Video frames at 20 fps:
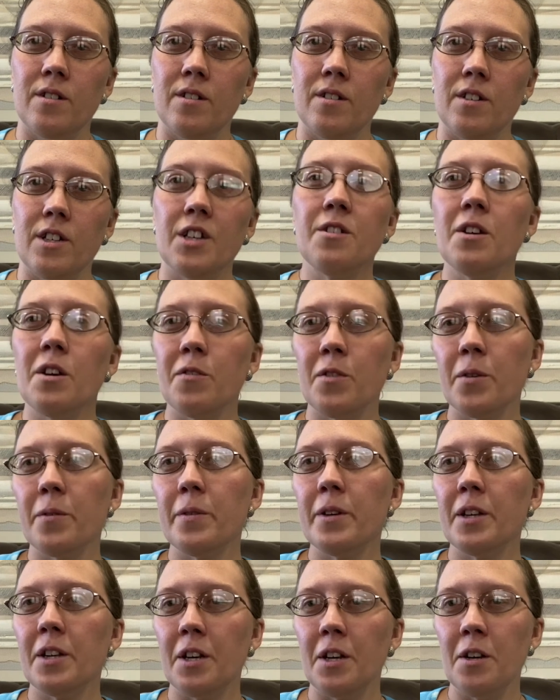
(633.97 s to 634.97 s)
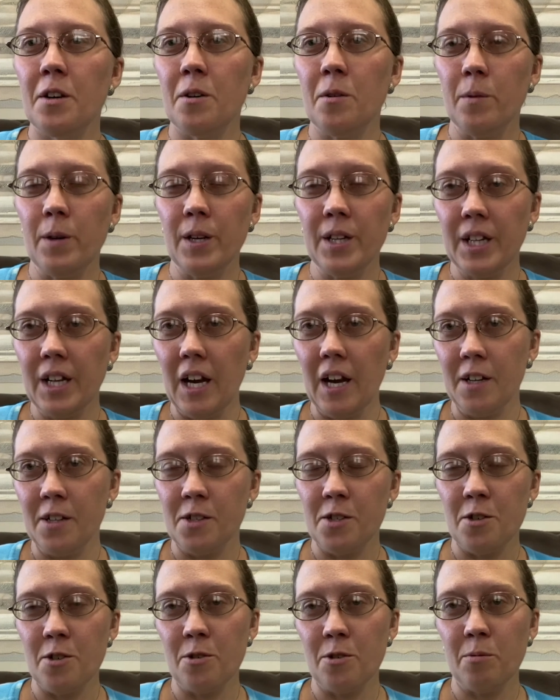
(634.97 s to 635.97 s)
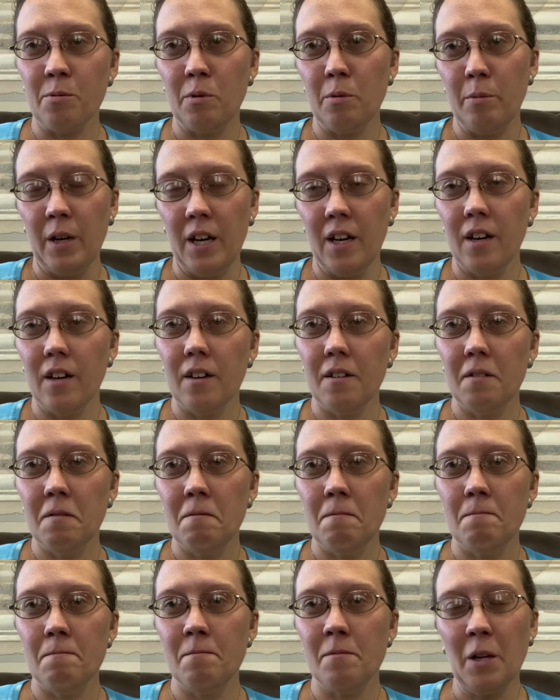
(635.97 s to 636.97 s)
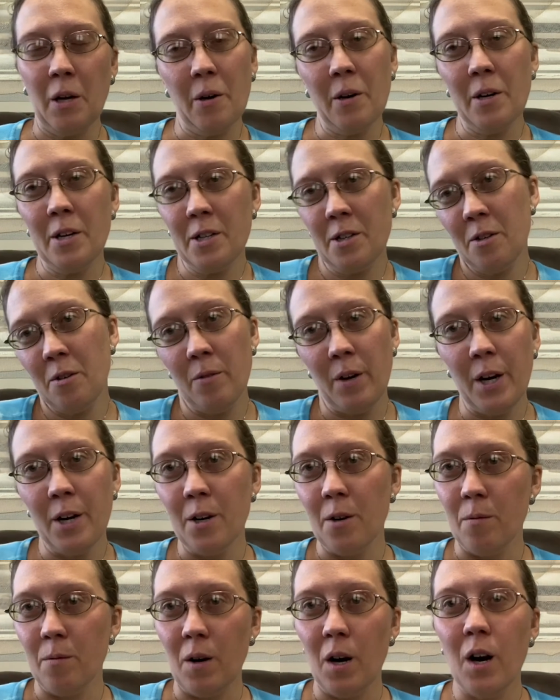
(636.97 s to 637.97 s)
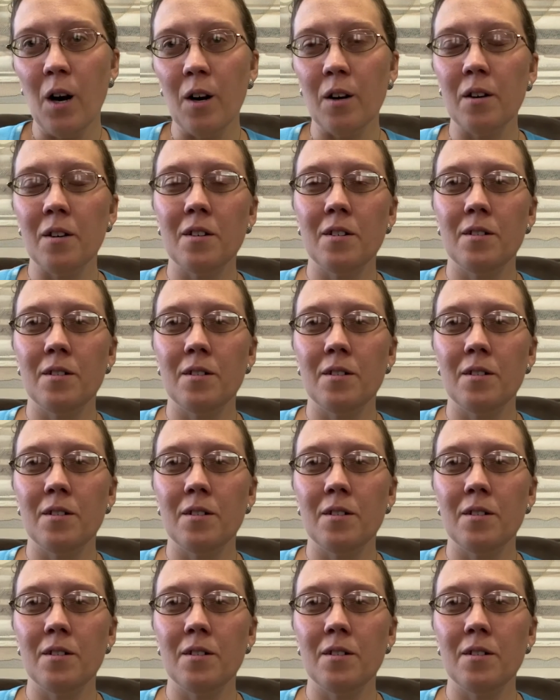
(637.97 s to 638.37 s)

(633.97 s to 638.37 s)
You never really know what the answers will be. There is no right or wrong.